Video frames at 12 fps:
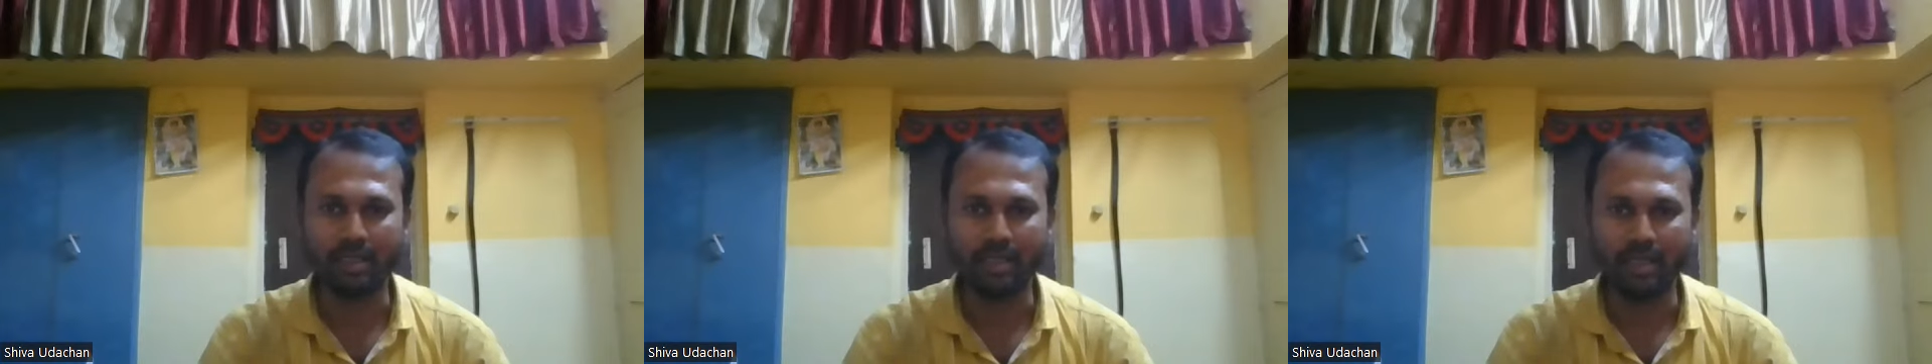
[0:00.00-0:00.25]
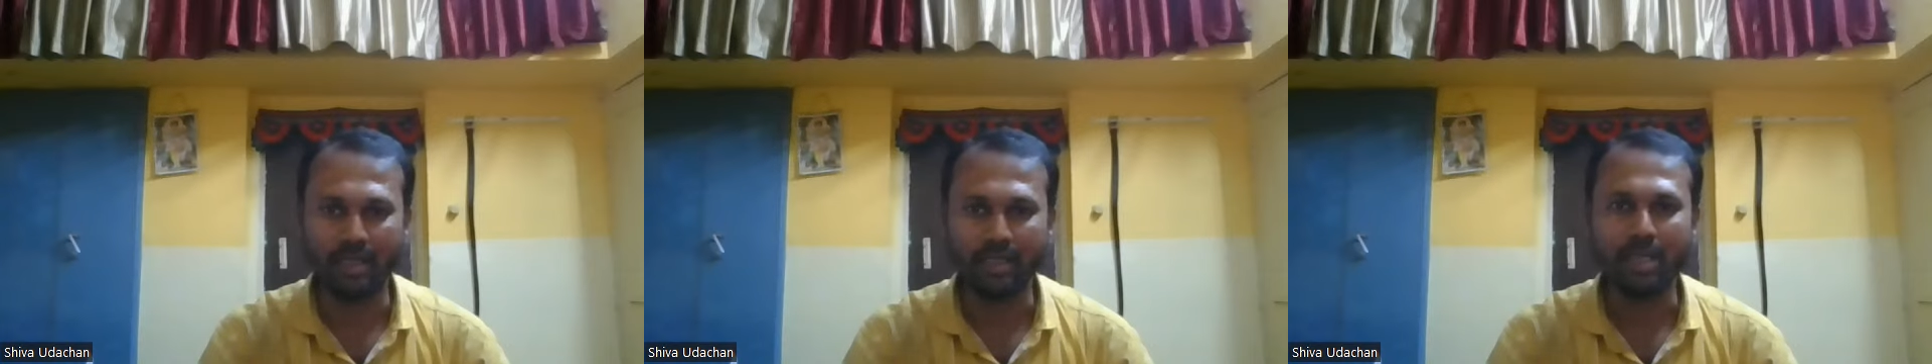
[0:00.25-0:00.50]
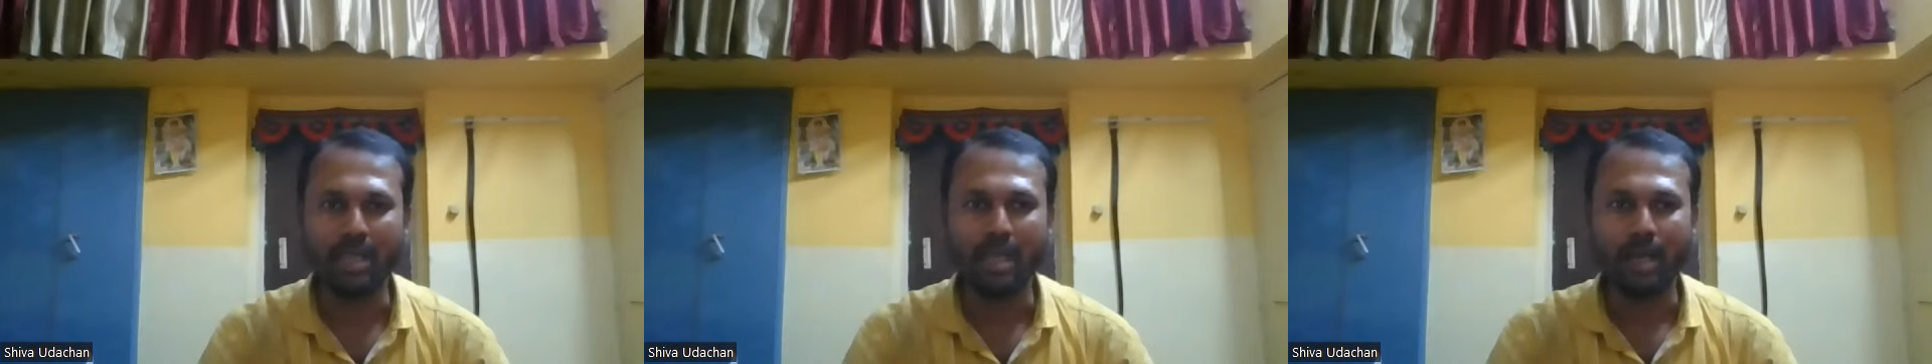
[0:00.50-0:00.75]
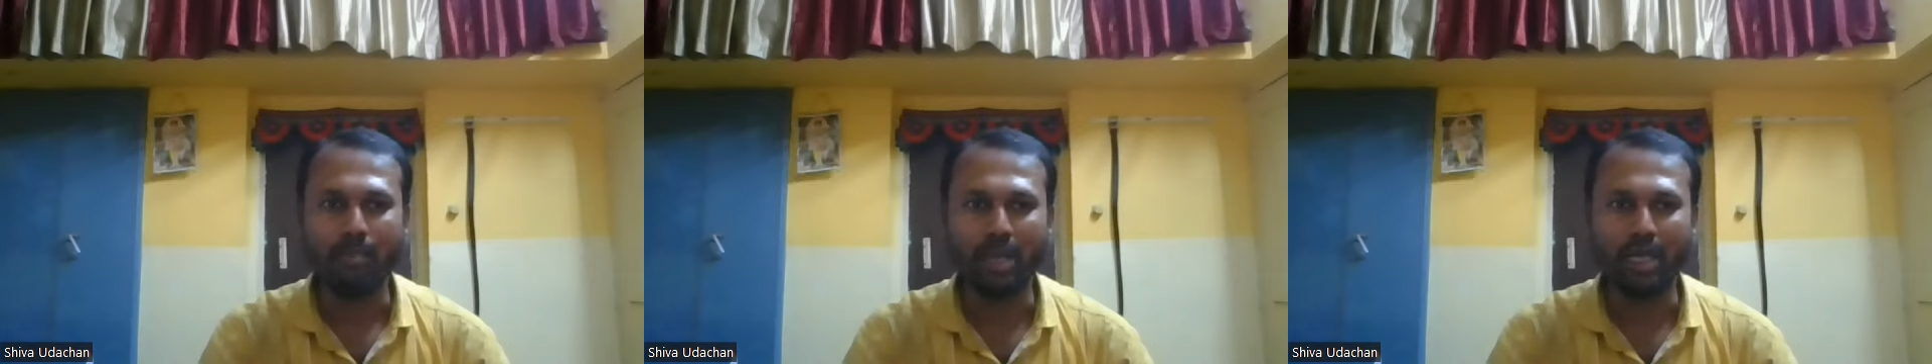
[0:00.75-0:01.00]
that is
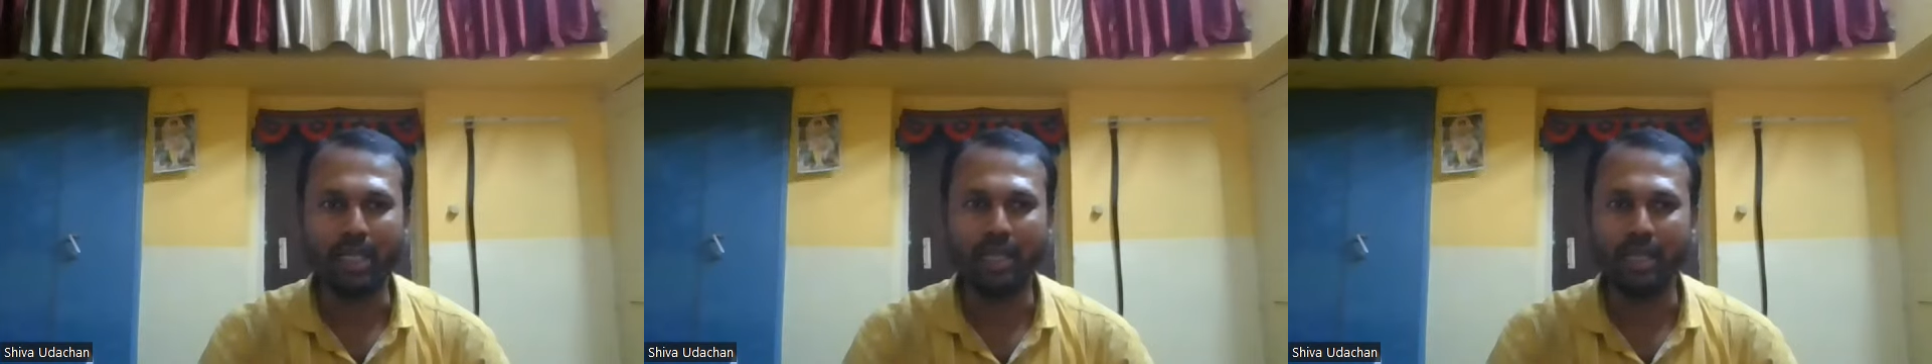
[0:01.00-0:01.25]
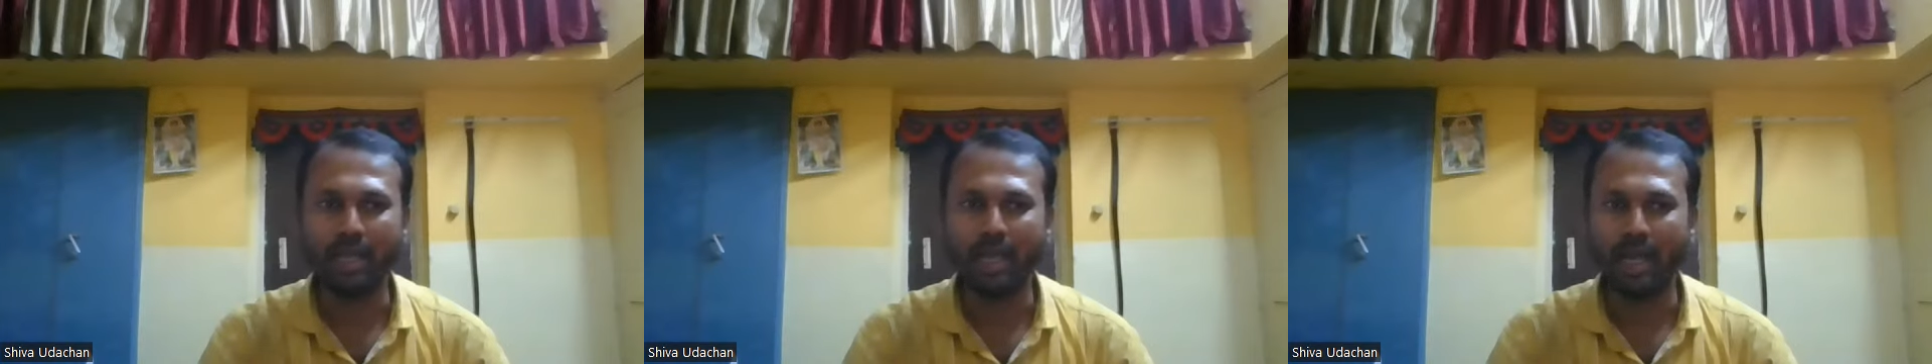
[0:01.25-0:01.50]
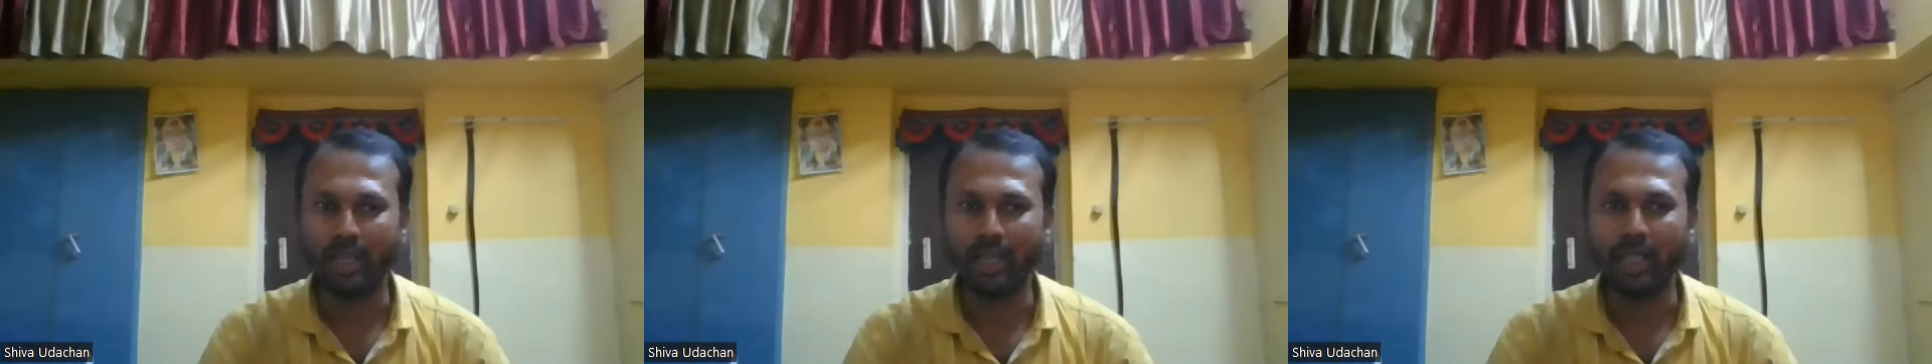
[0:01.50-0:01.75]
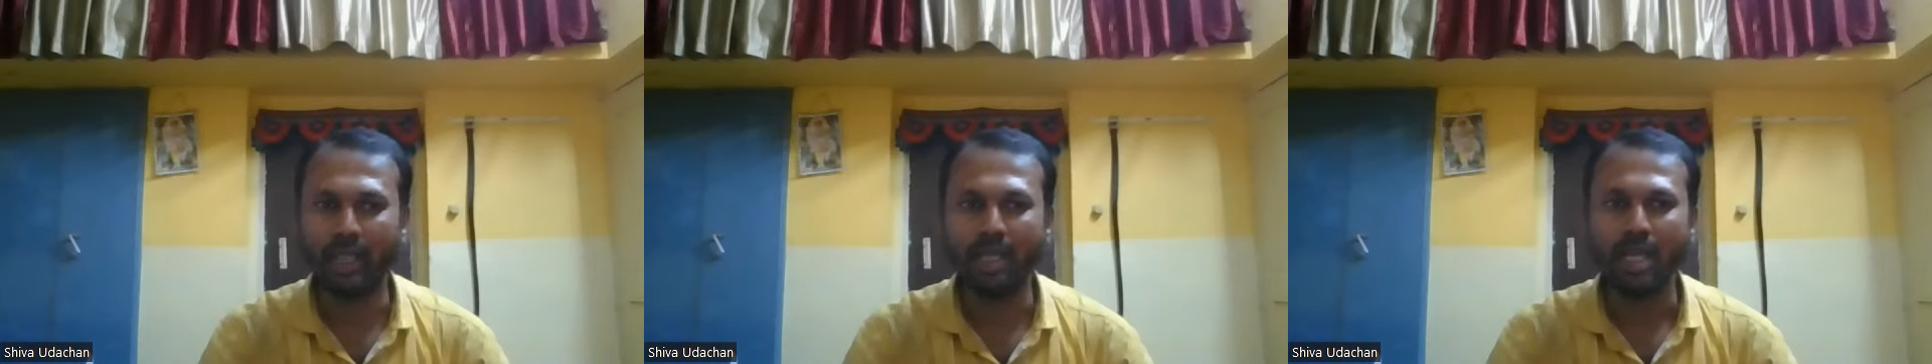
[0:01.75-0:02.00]
Bulgaria,
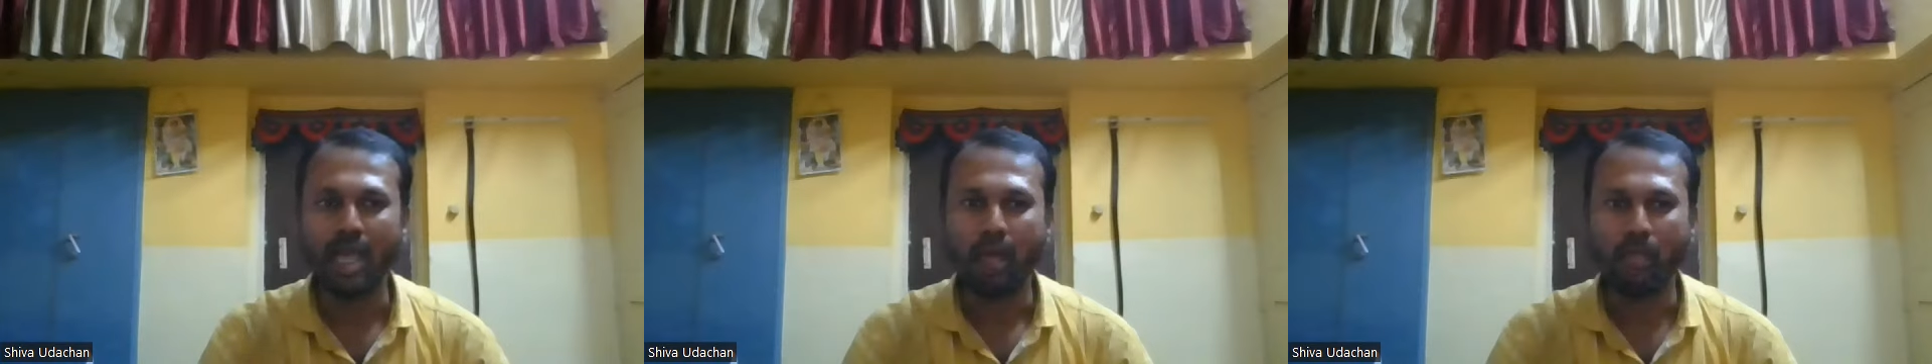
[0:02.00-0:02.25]
Hungary,